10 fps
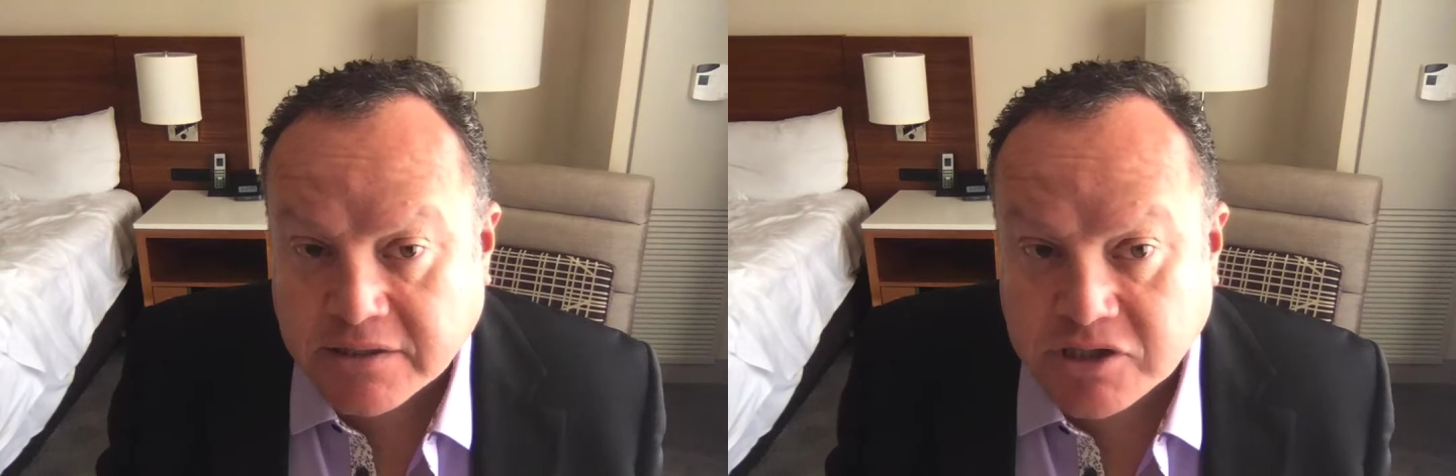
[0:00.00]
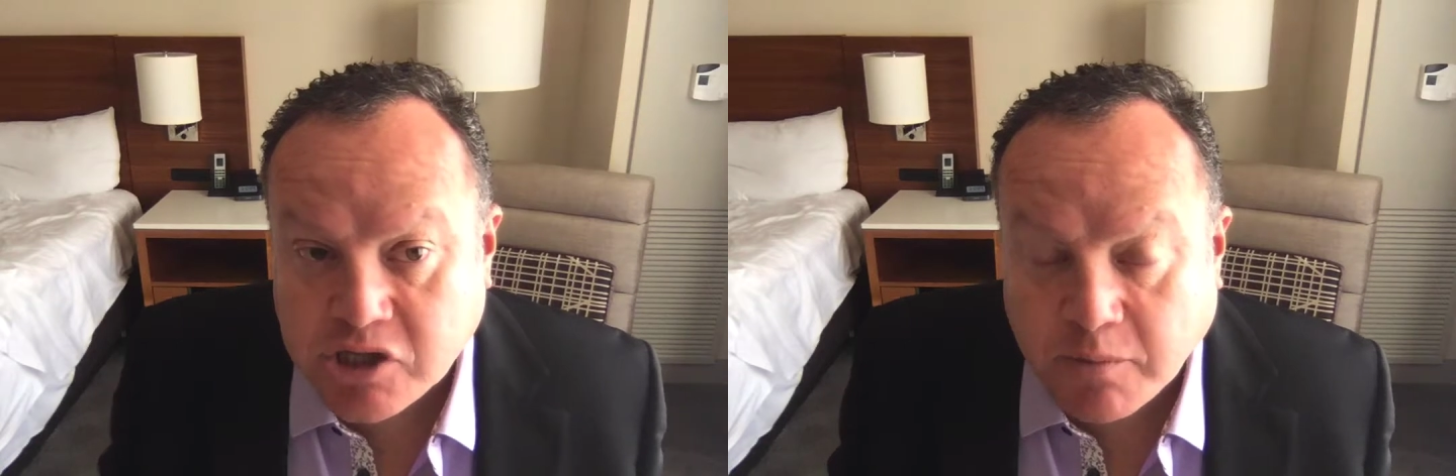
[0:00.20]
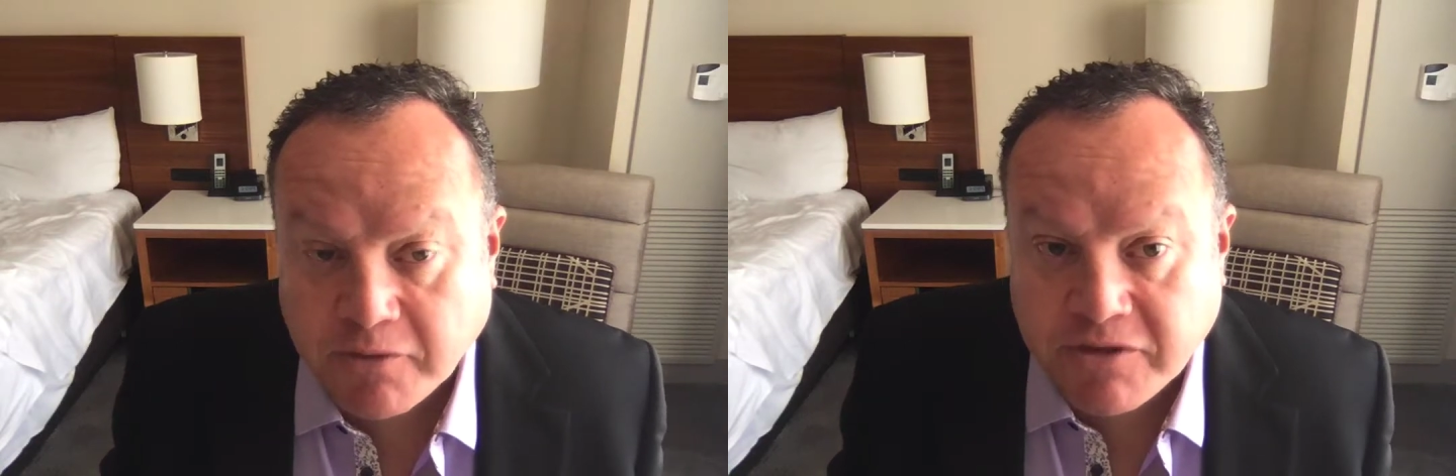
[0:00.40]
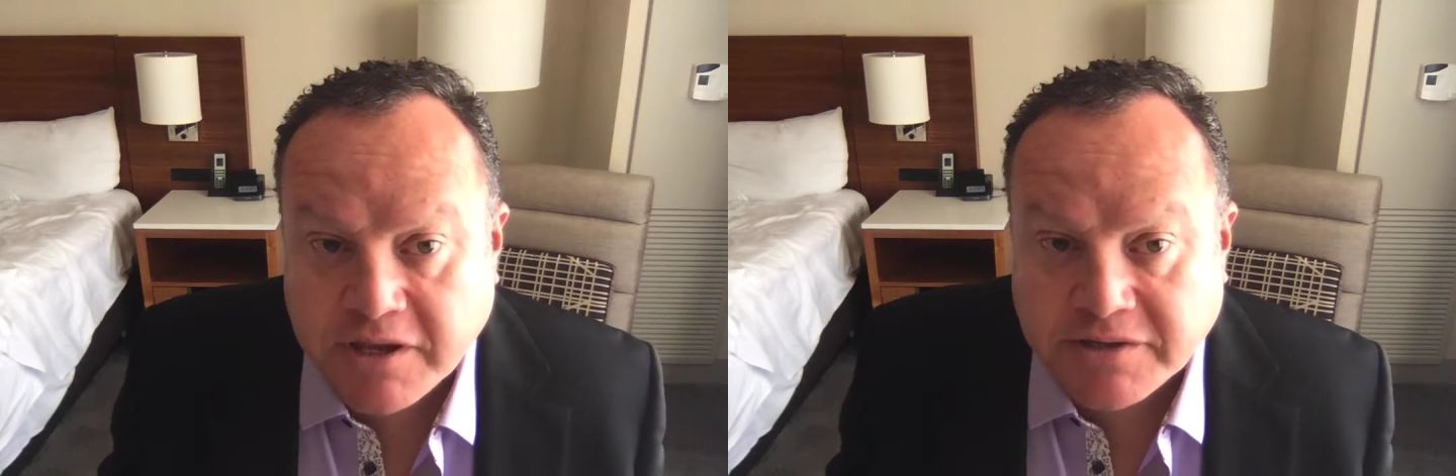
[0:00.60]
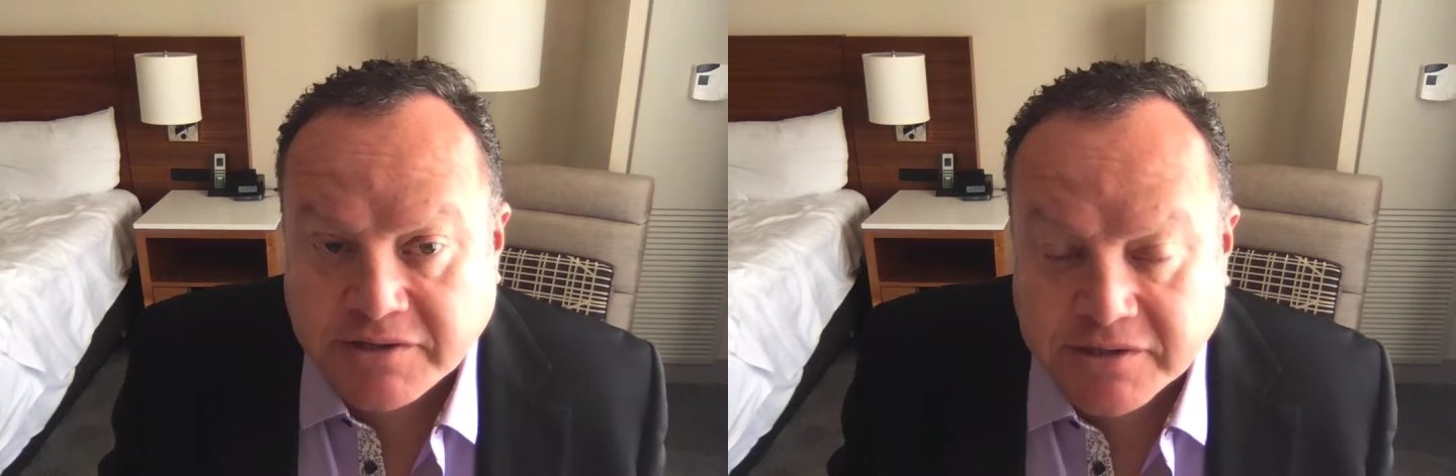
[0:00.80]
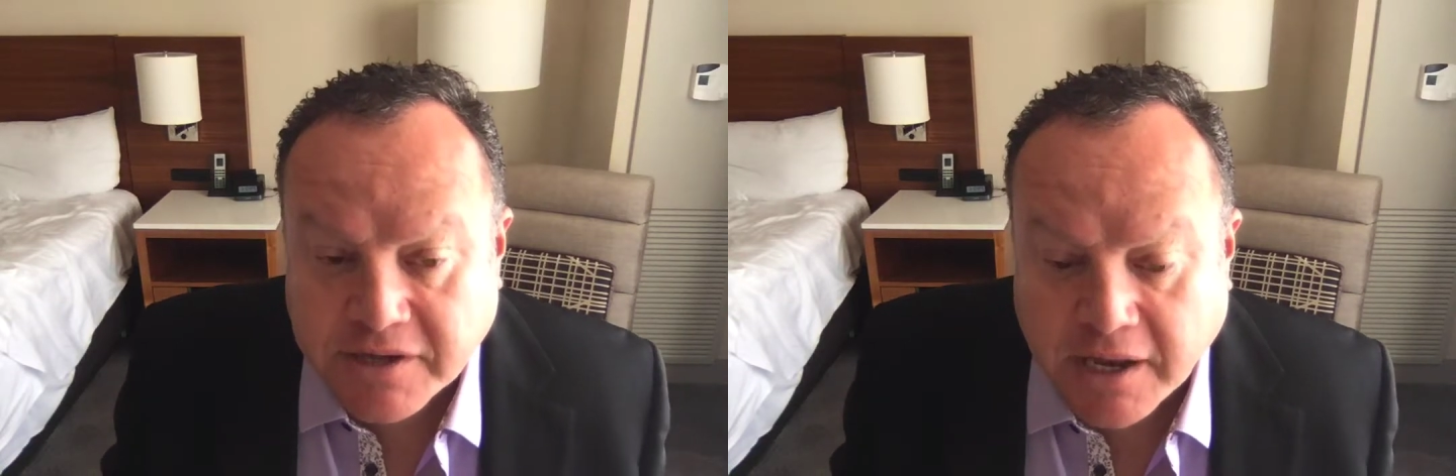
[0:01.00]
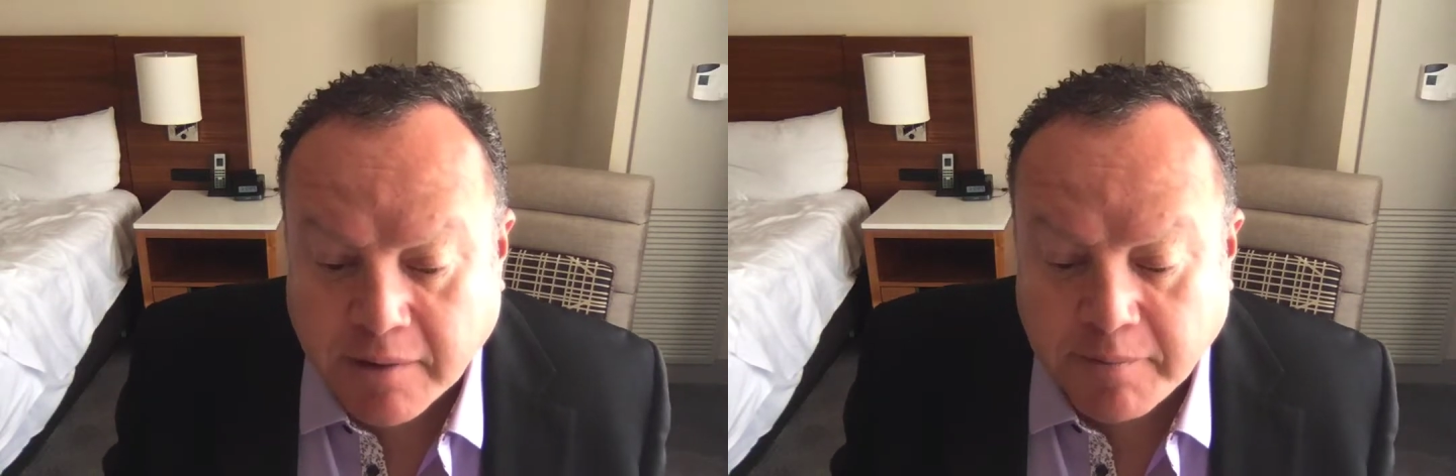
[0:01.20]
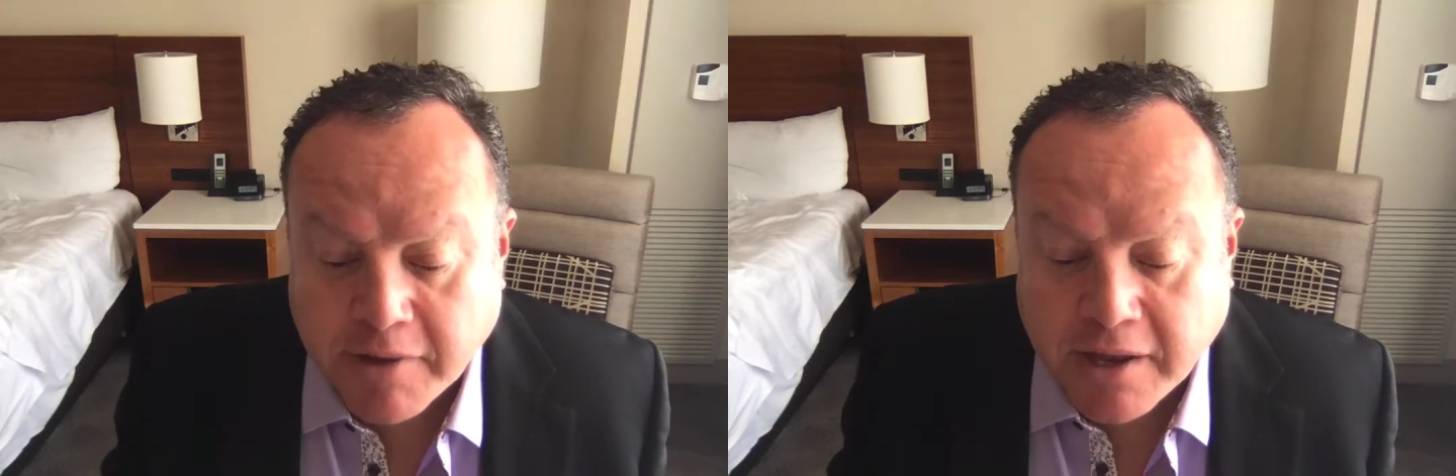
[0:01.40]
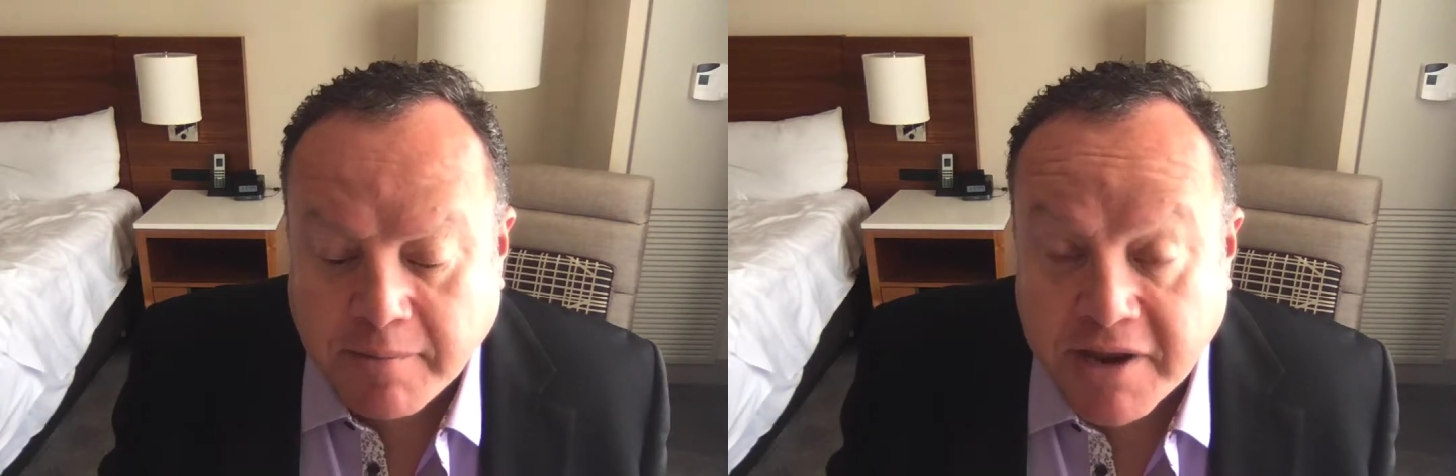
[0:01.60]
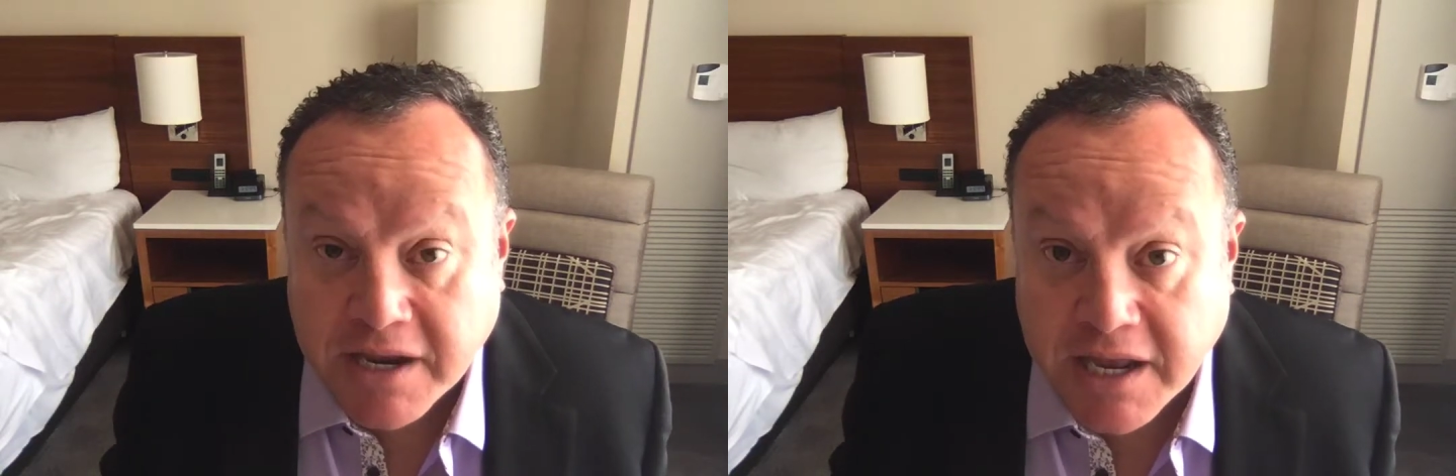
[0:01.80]
some of these
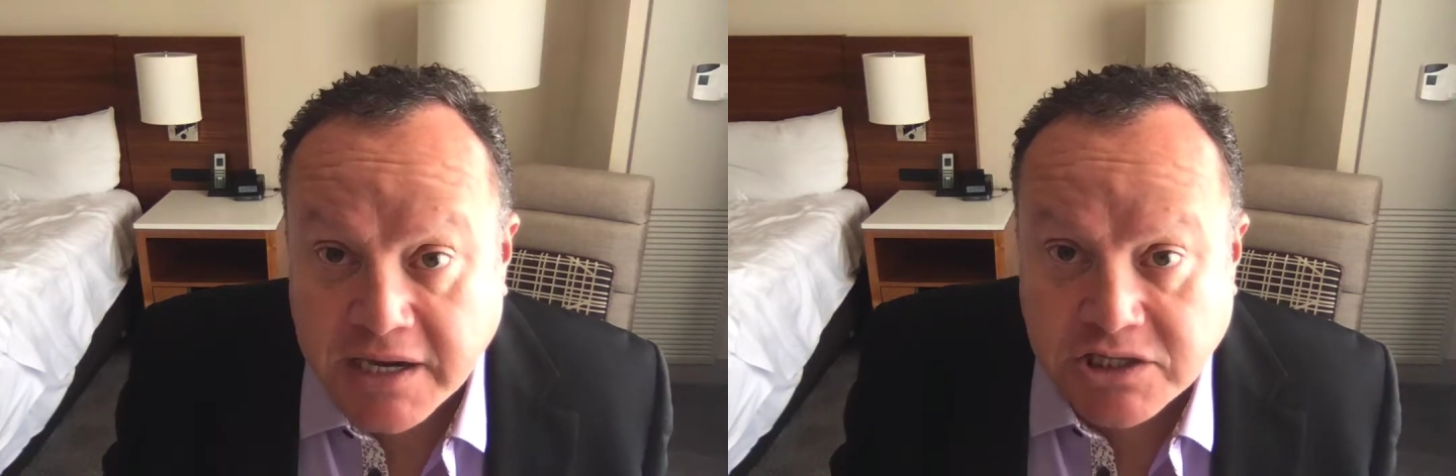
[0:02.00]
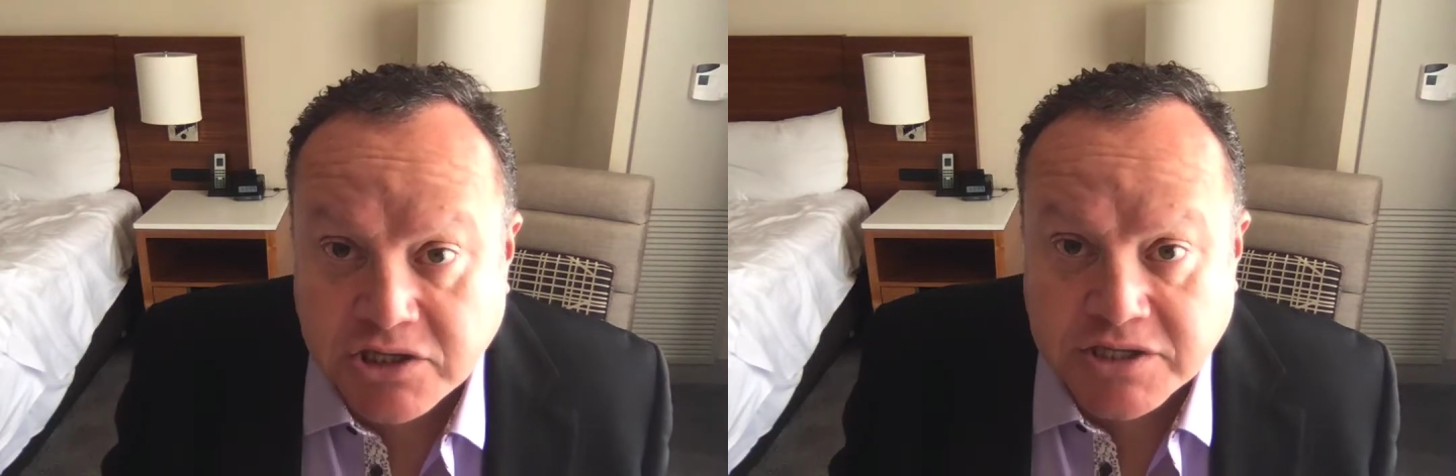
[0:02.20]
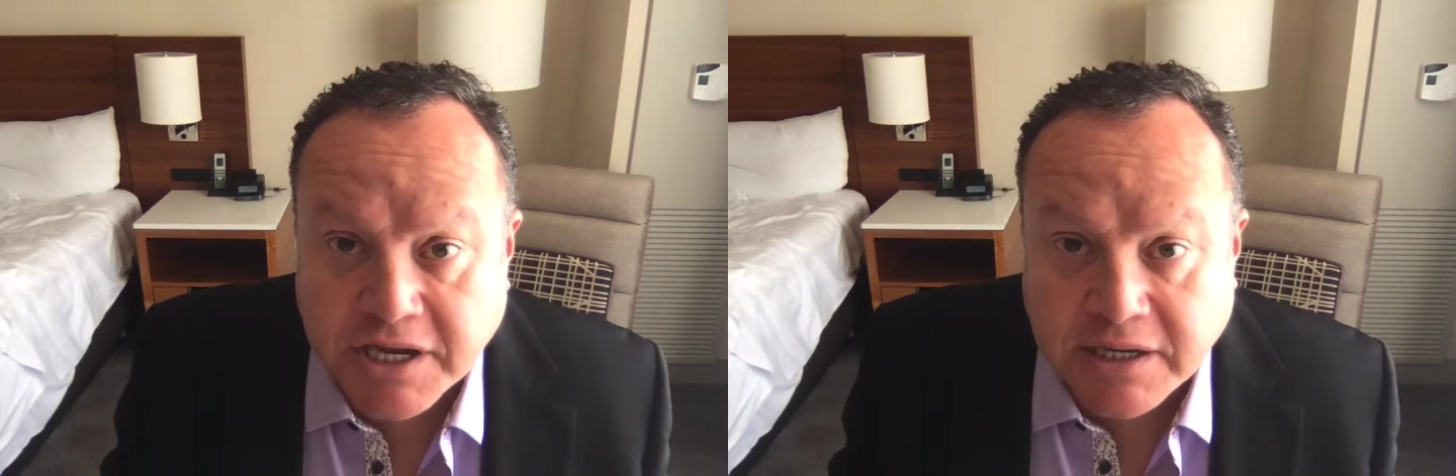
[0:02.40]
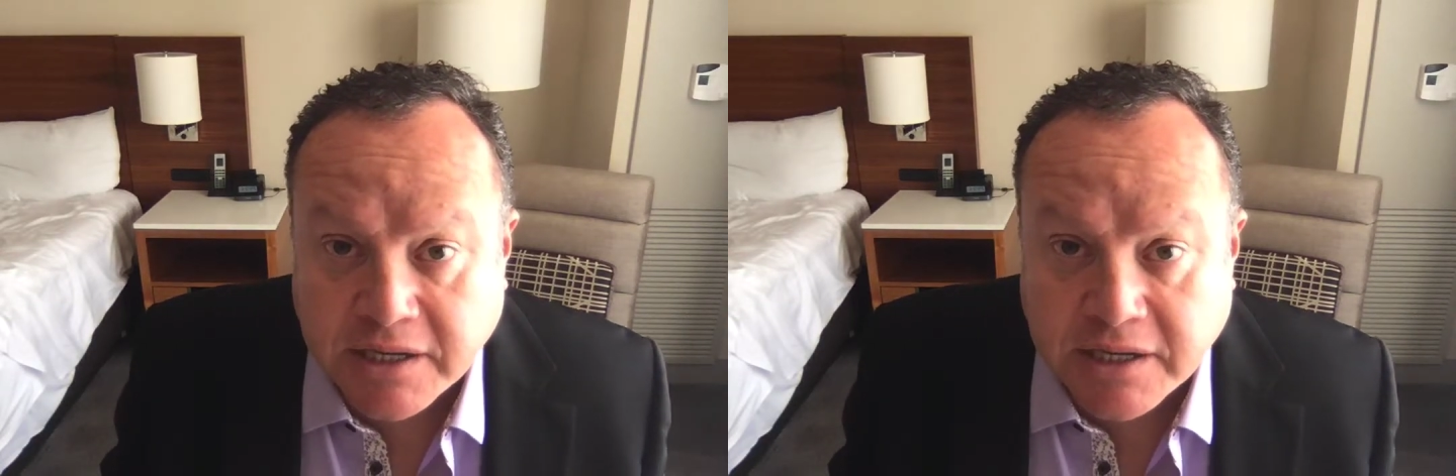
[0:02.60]
medications that